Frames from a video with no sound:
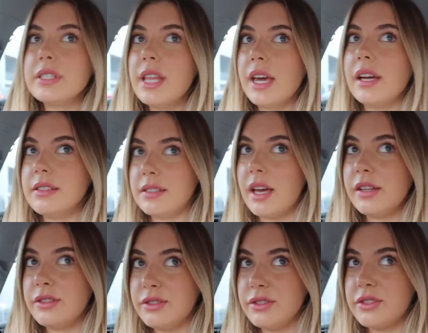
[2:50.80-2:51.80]
today I
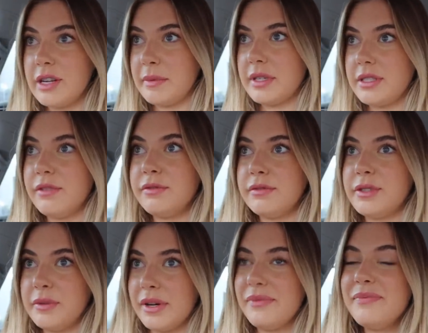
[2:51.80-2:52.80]
decided to treat myself
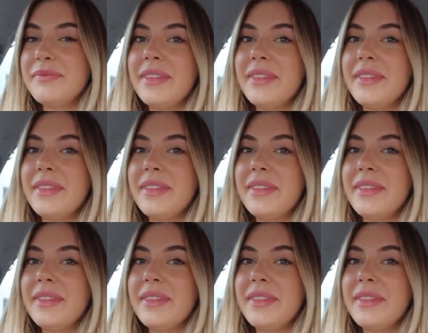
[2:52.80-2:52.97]
to one.